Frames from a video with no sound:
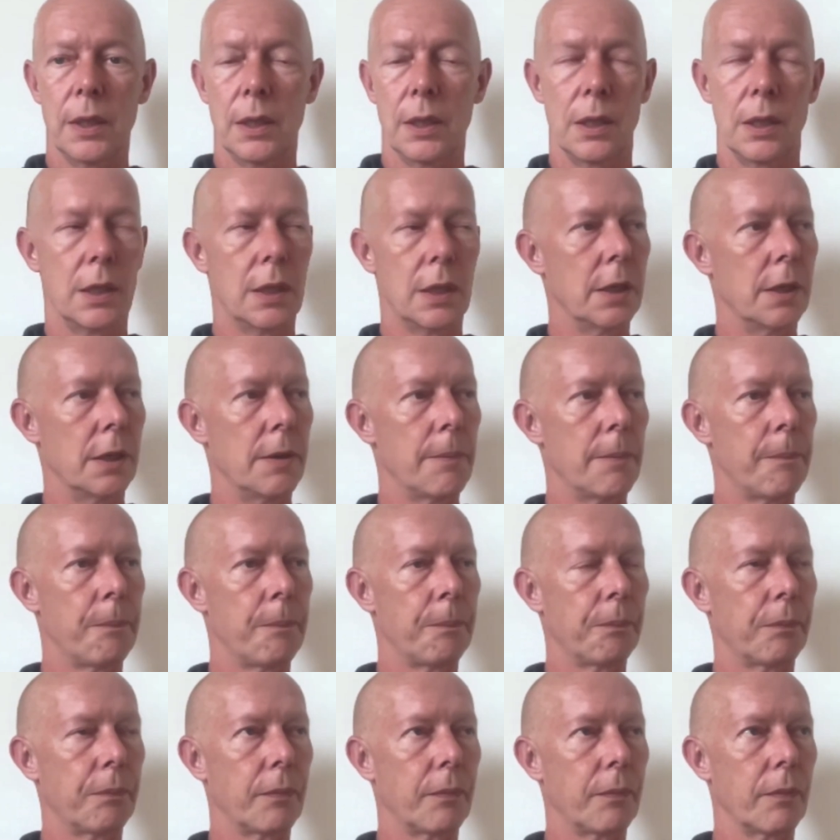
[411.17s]

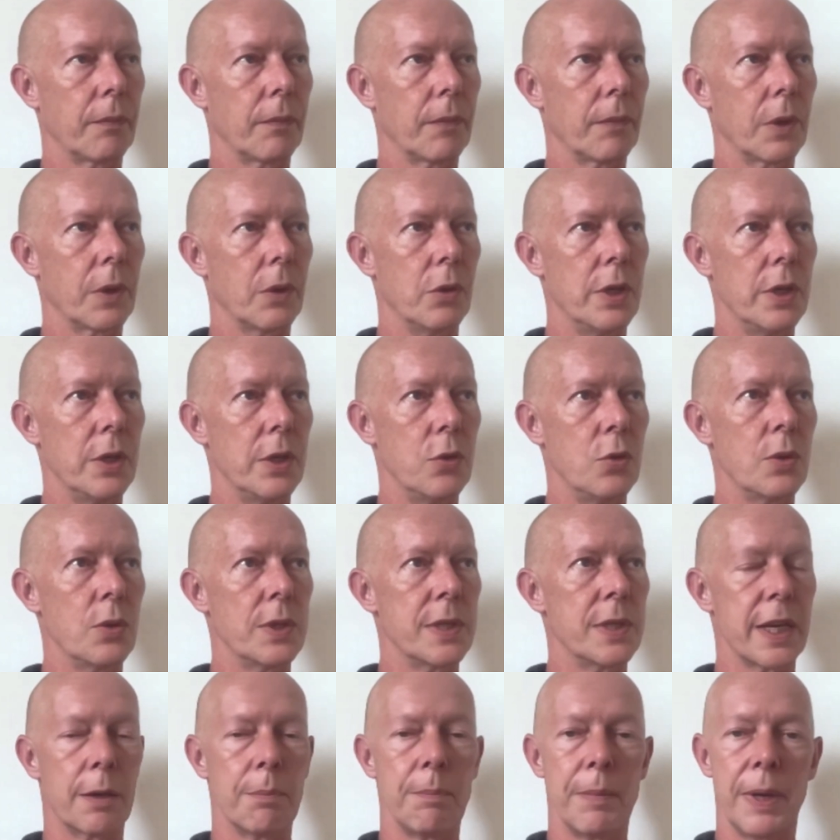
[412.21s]
you need to
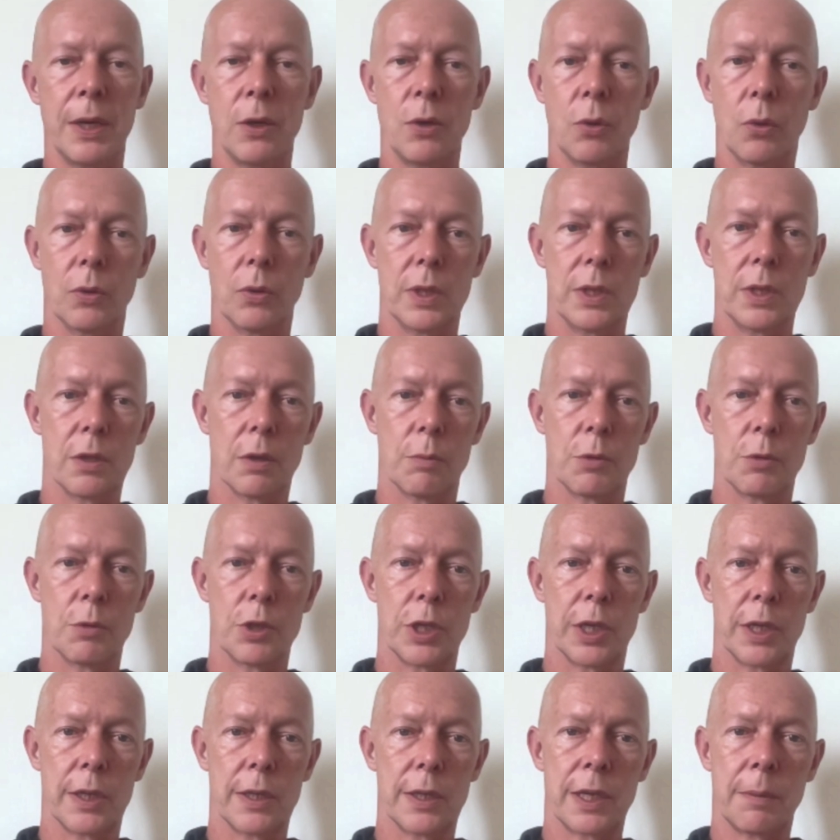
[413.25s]
segment all these
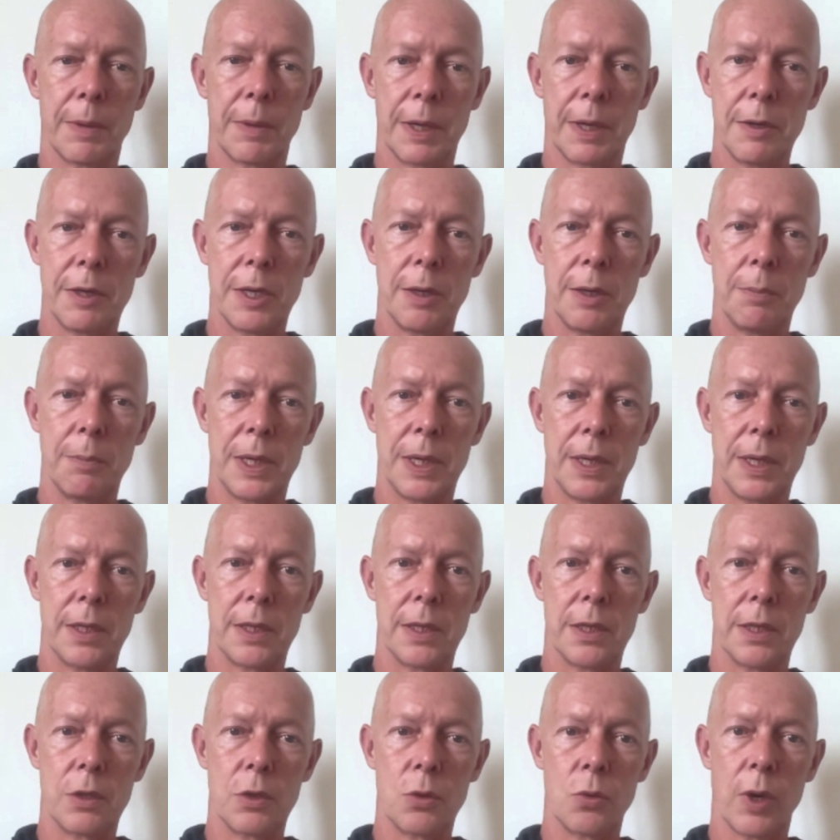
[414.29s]
objects. Segmenting means
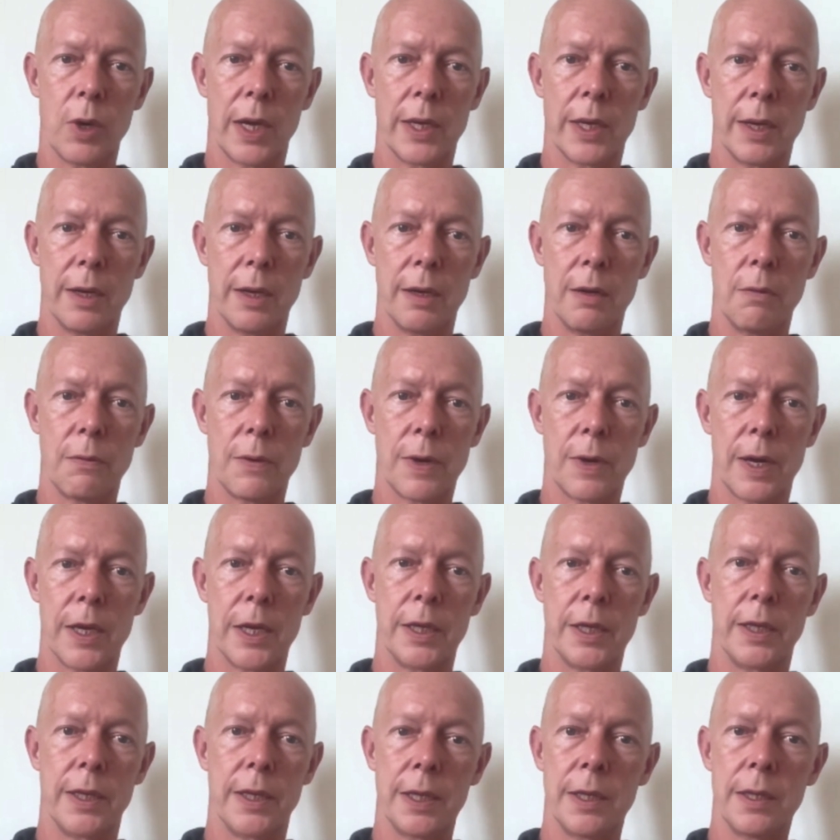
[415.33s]
is to identify
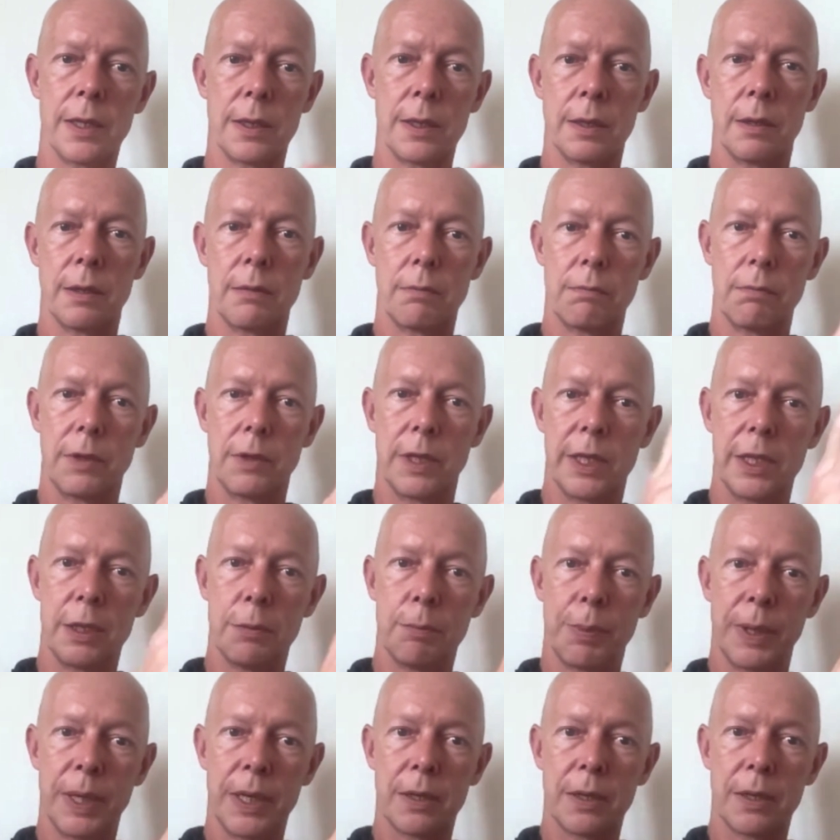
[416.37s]
these
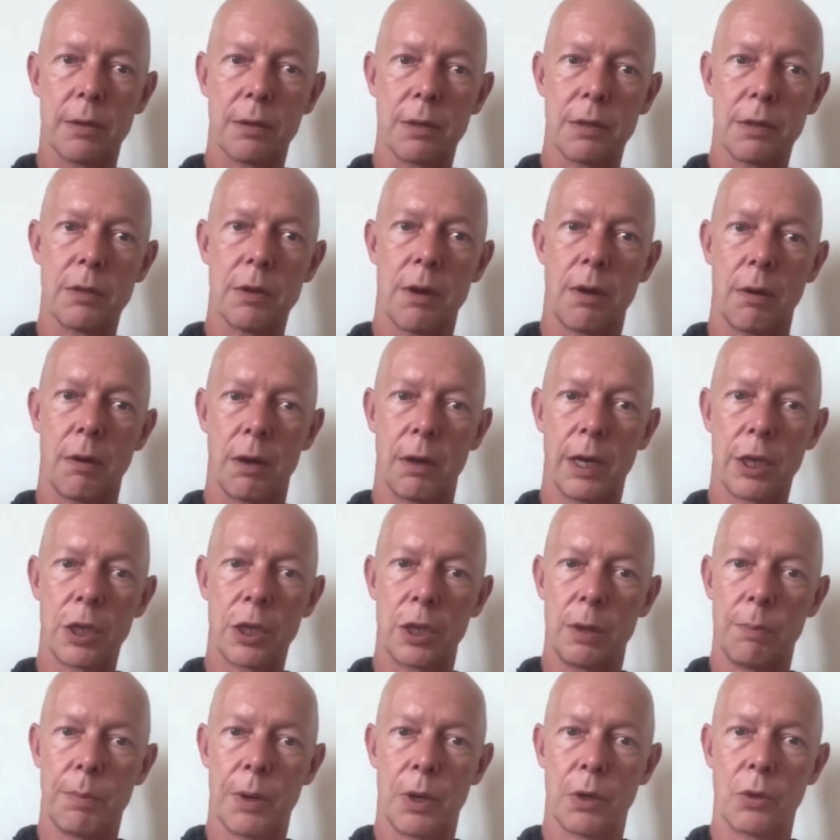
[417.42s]
pixels are
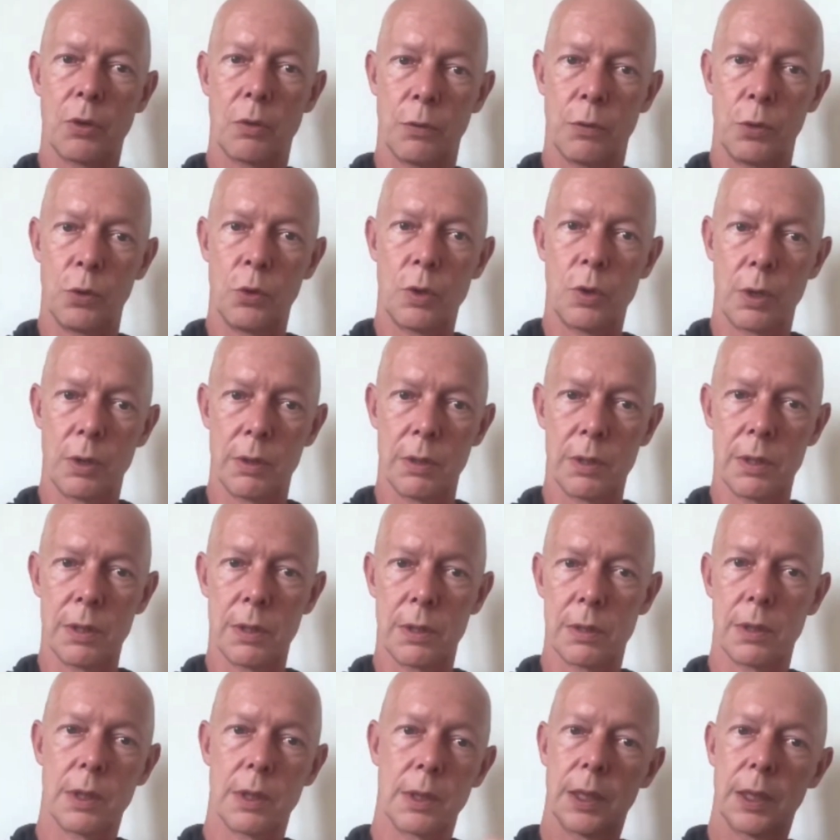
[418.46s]
actually part of the nucleus,